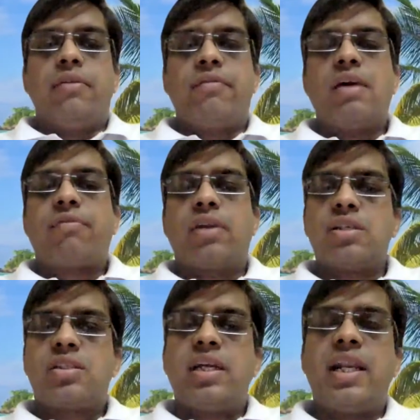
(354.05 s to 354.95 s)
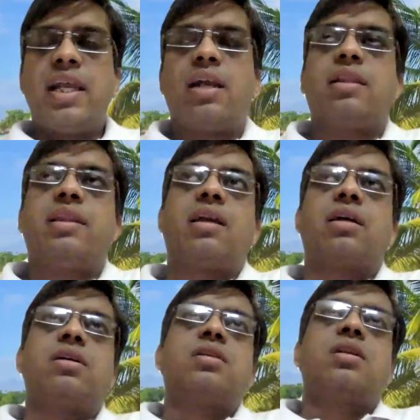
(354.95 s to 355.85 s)
We have cluster headache that
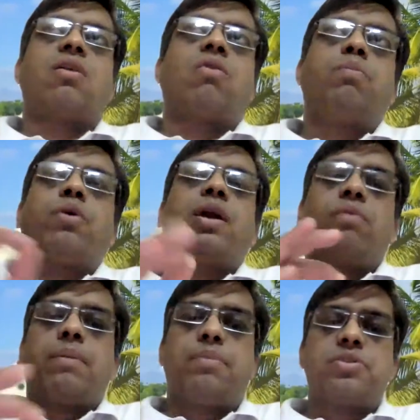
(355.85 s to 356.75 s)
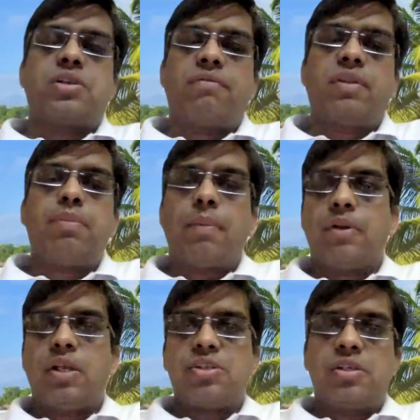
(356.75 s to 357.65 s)
occurs in around 0.1% of the
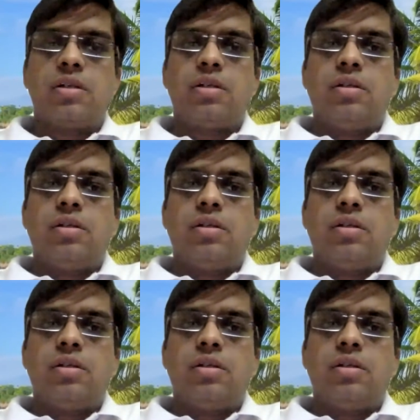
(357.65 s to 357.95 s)
population.